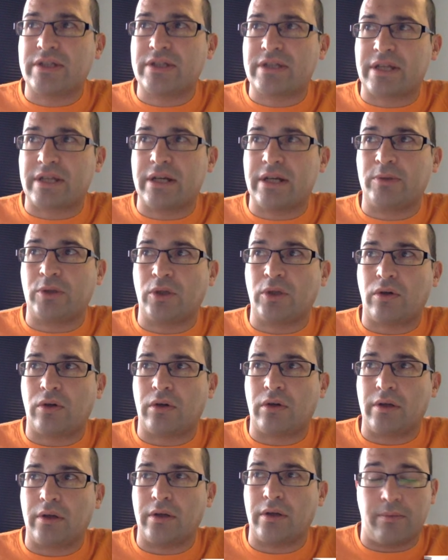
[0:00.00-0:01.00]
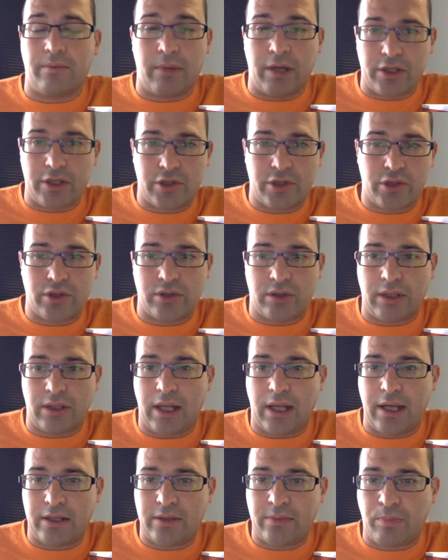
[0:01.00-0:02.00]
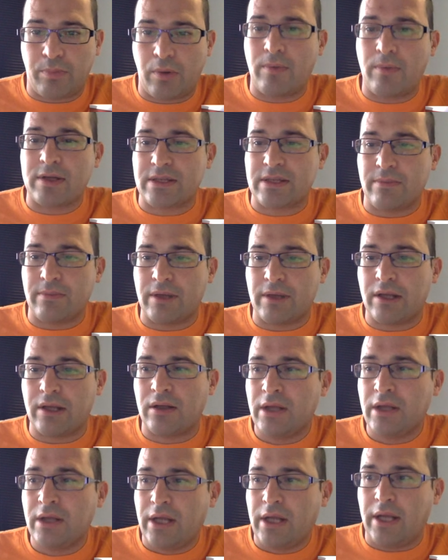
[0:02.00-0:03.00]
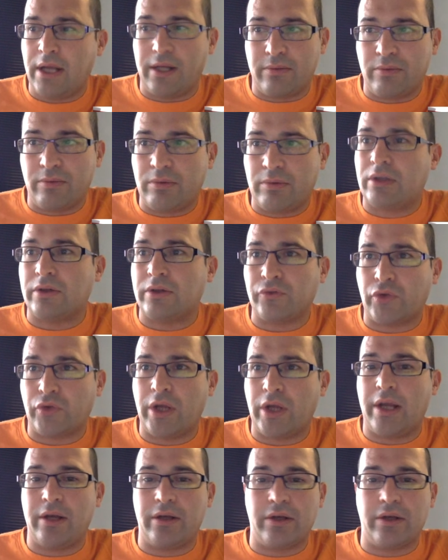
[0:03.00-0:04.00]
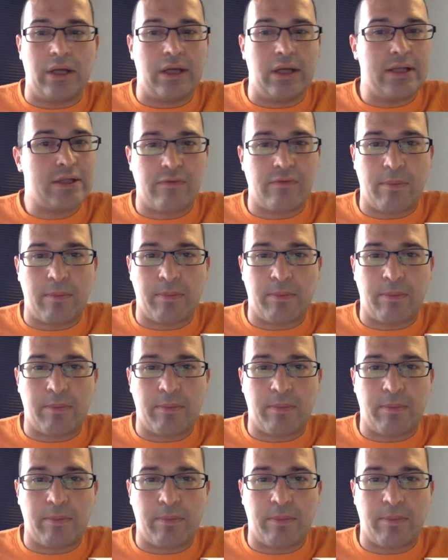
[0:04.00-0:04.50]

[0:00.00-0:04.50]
descriptor, much like POM.XML, and will contain the list of